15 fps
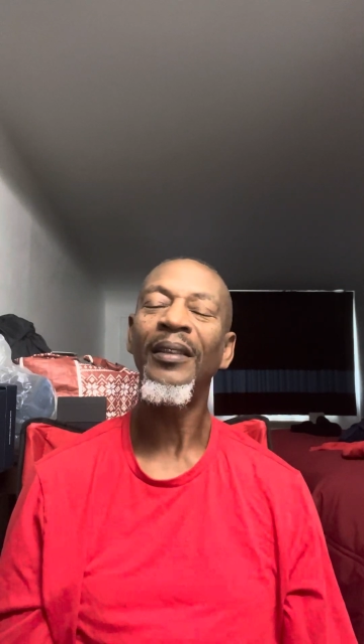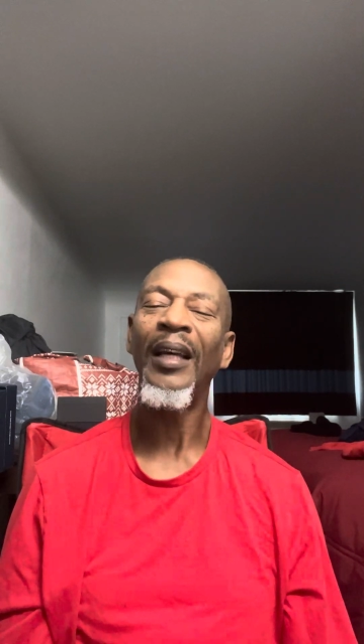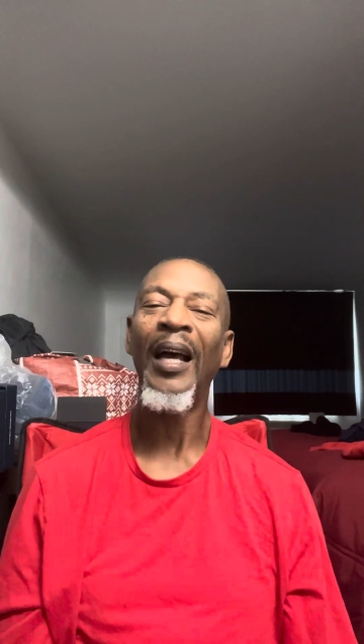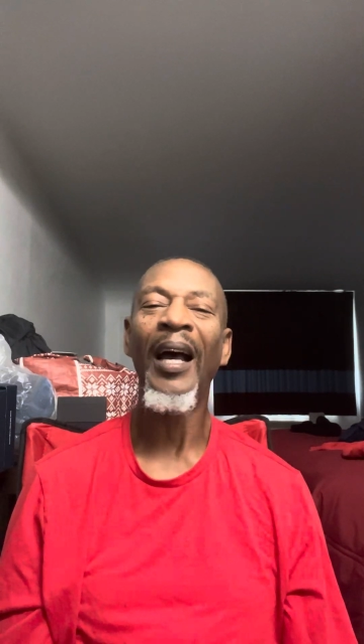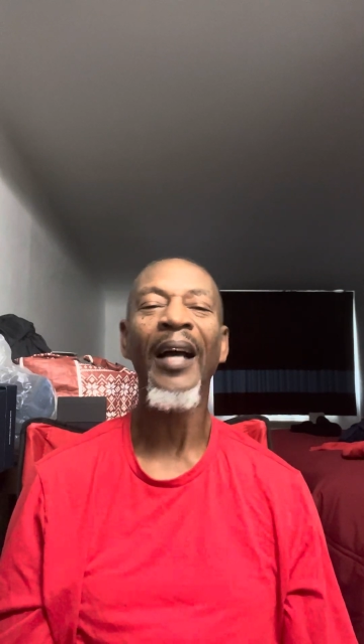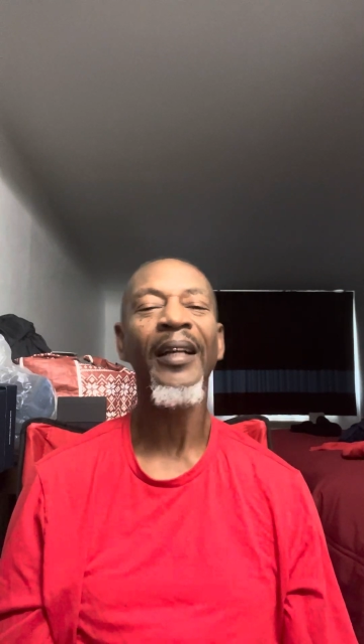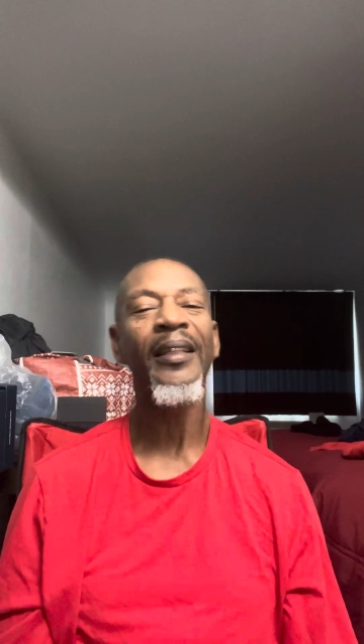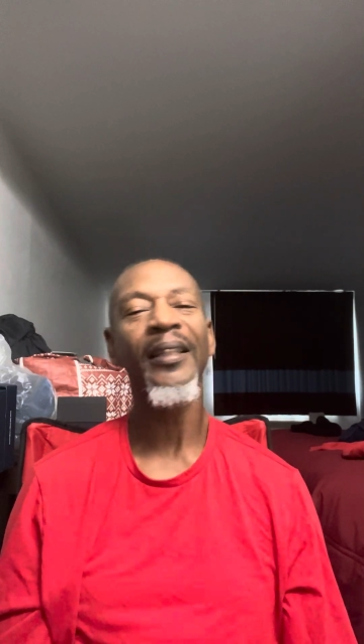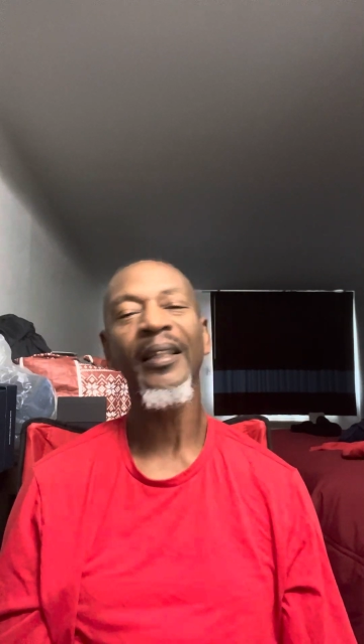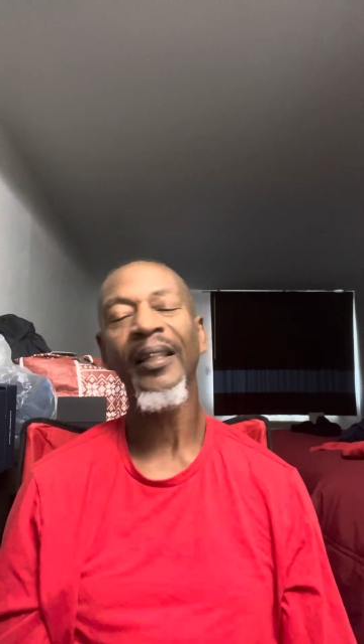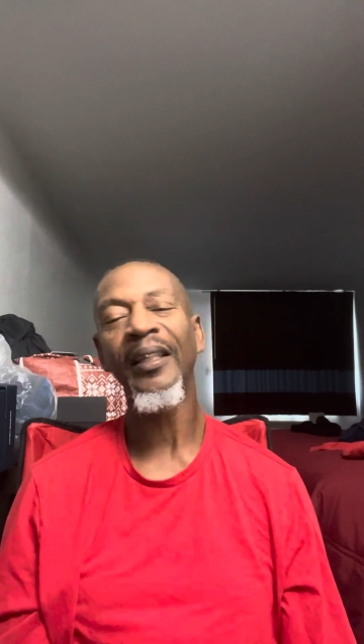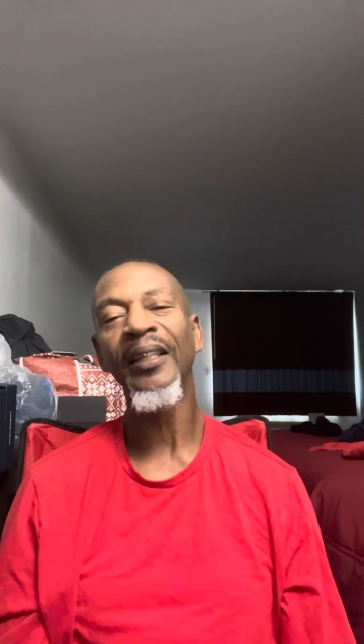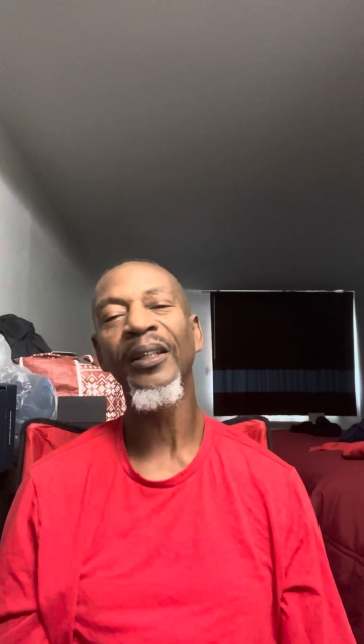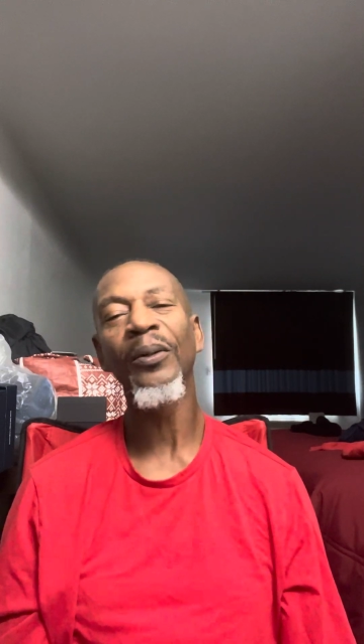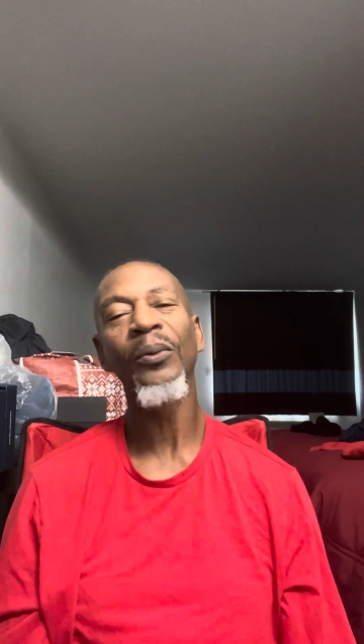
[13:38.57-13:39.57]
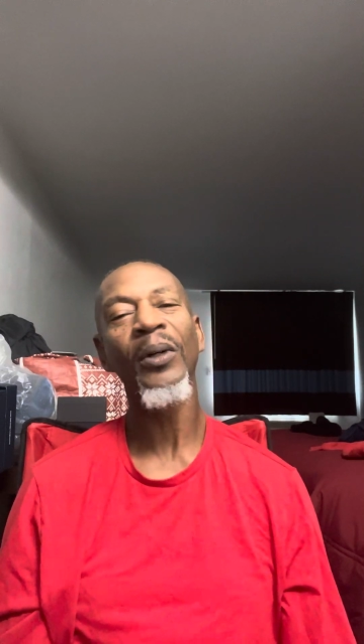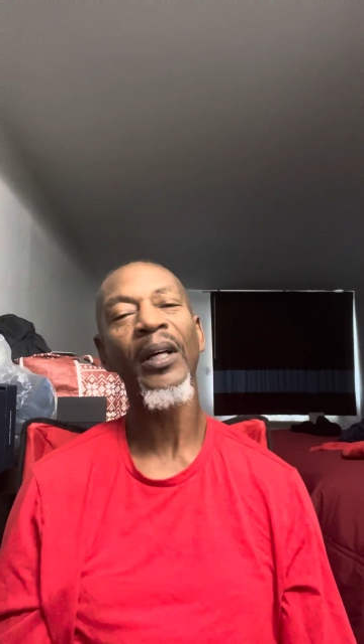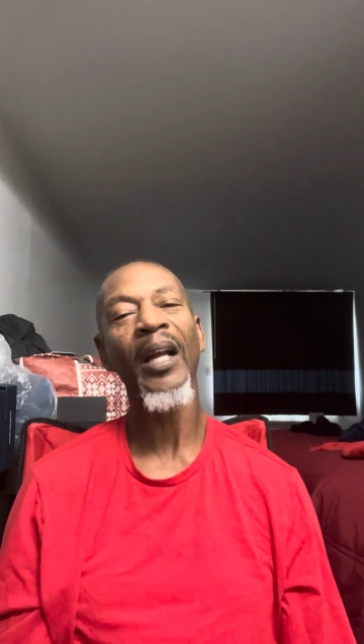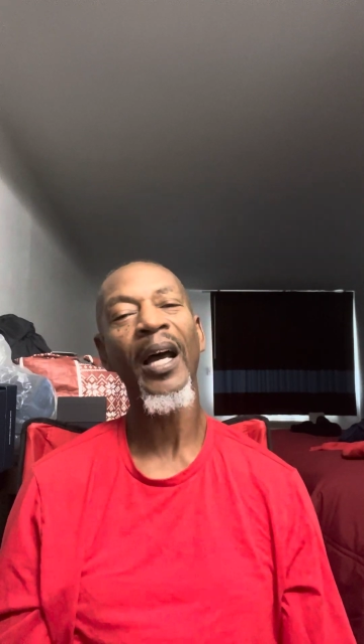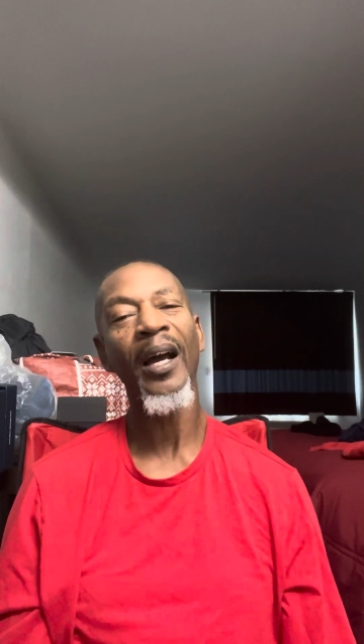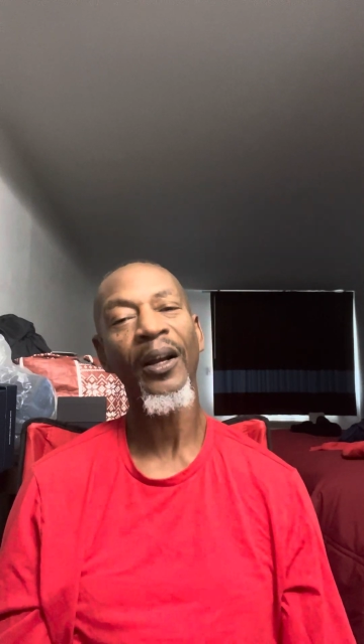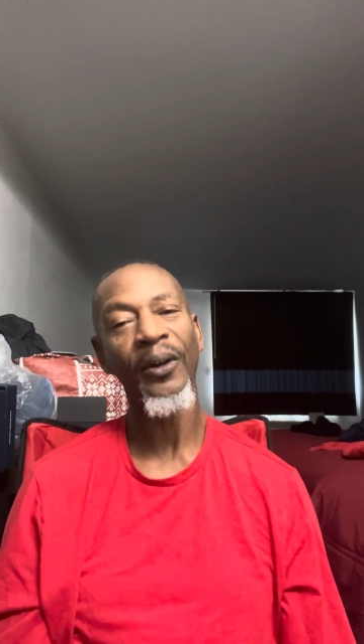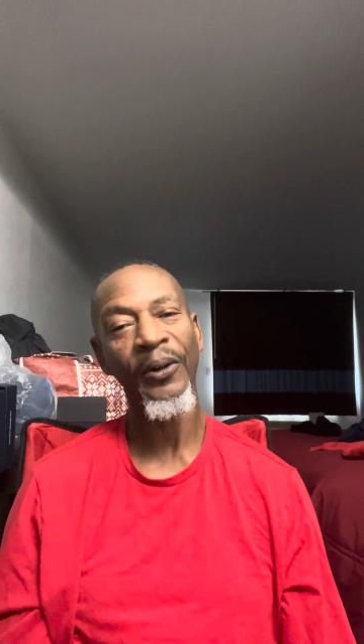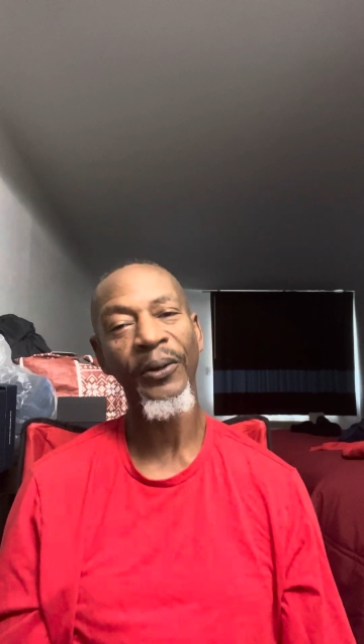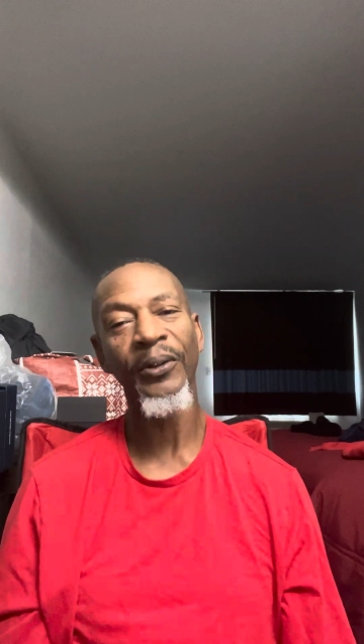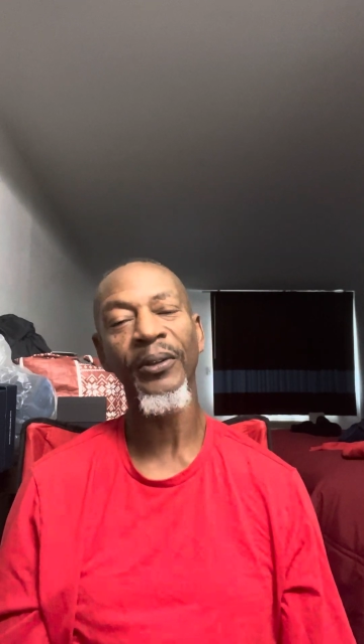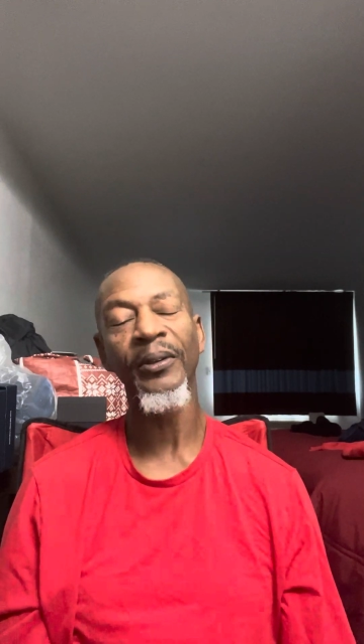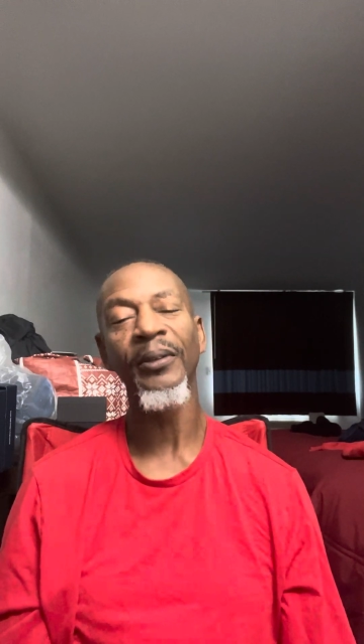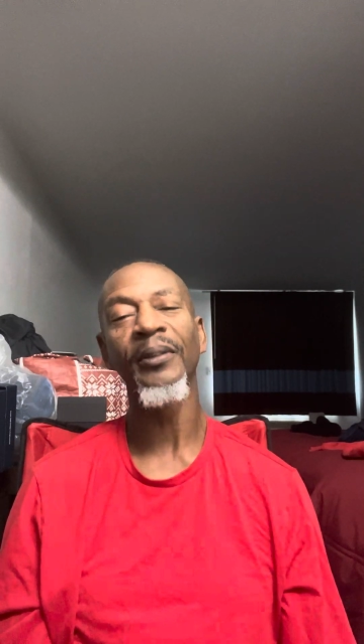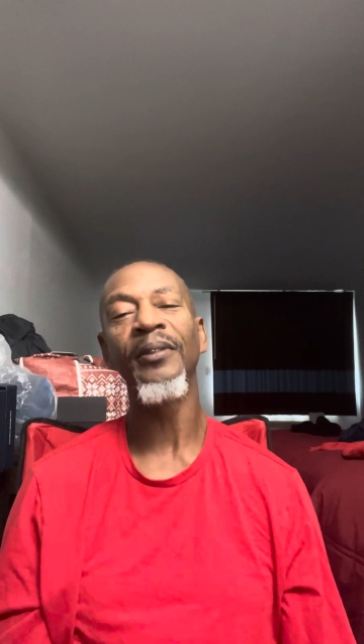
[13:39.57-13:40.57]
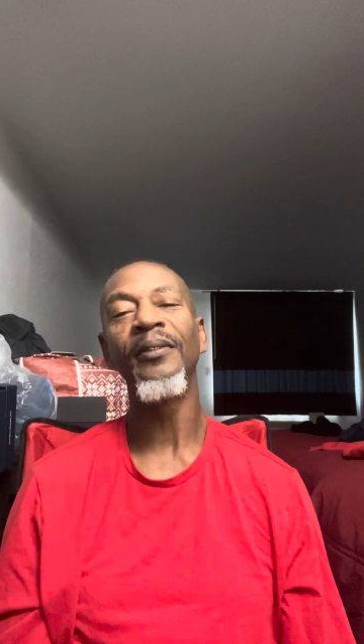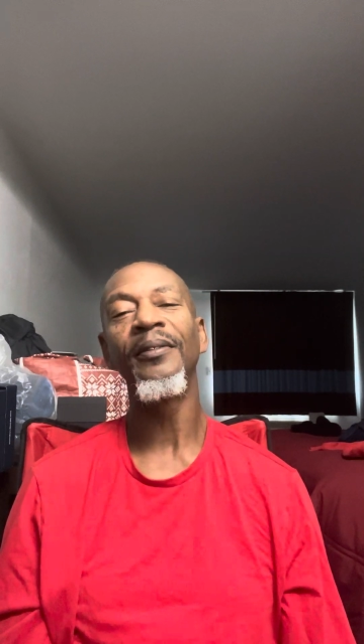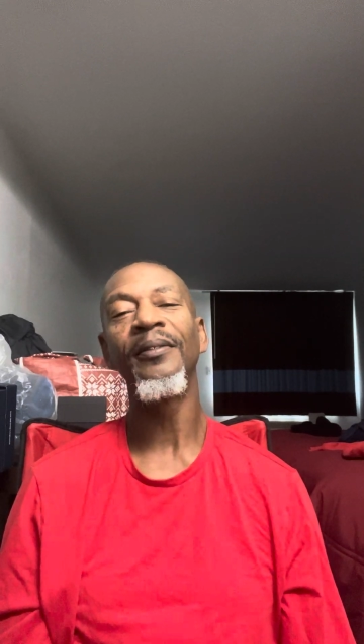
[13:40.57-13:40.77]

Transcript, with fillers: I can hear what I heard.